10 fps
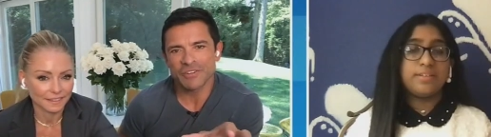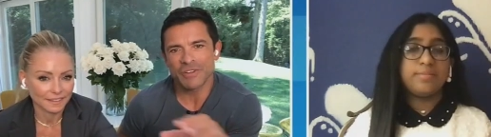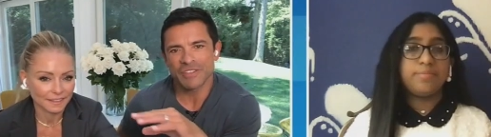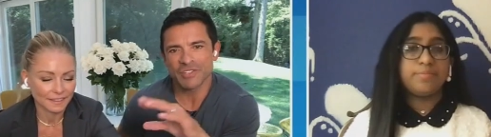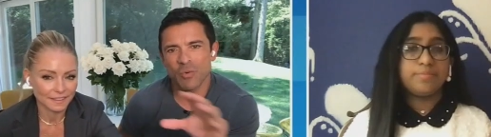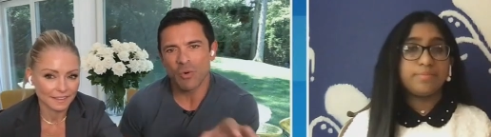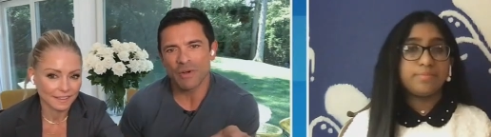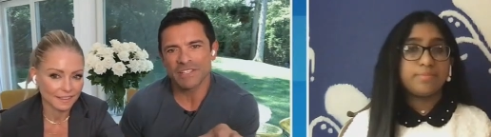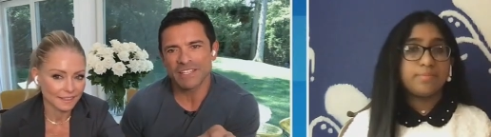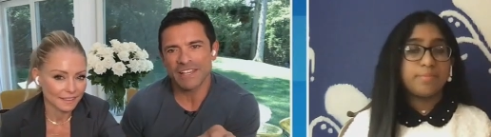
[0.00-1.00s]
Speaker 1: during this
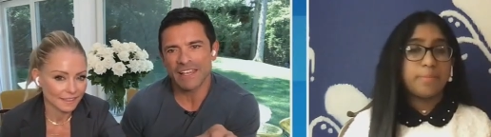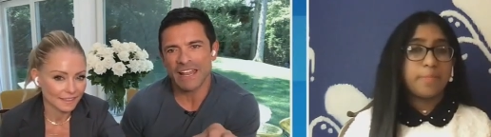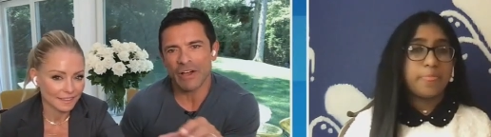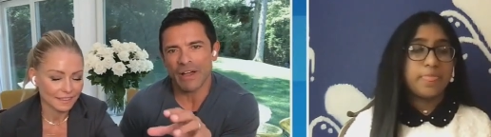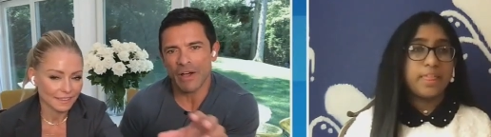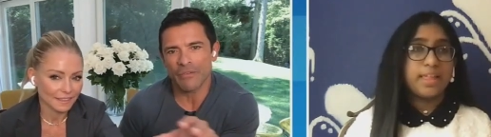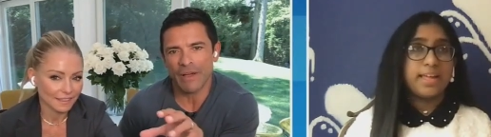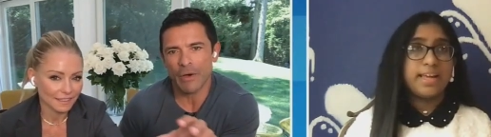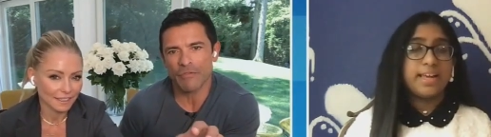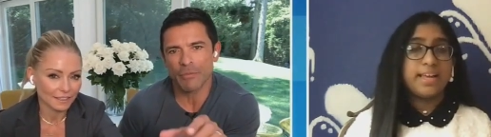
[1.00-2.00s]
quarantine? How, how,
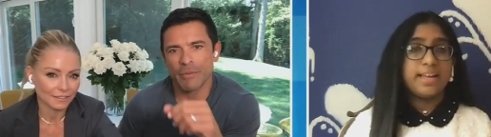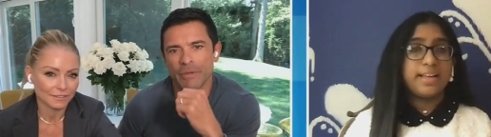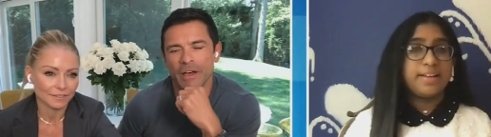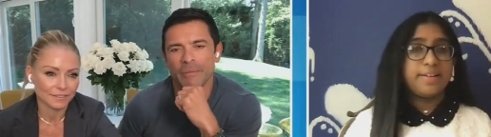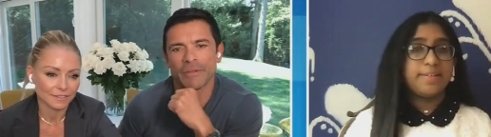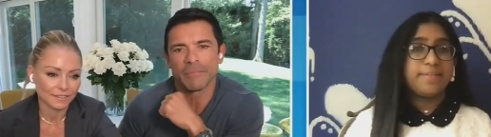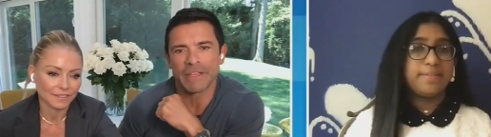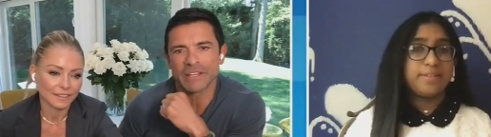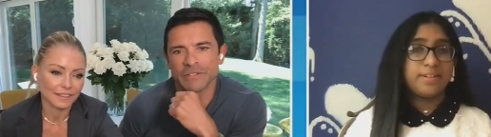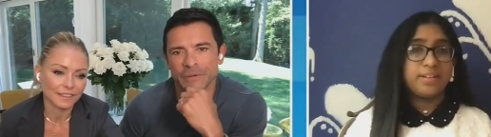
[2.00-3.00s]
how have you been um,
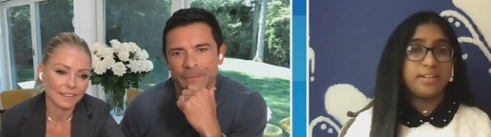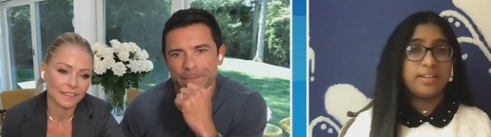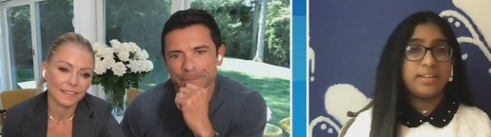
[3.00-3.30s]
making do?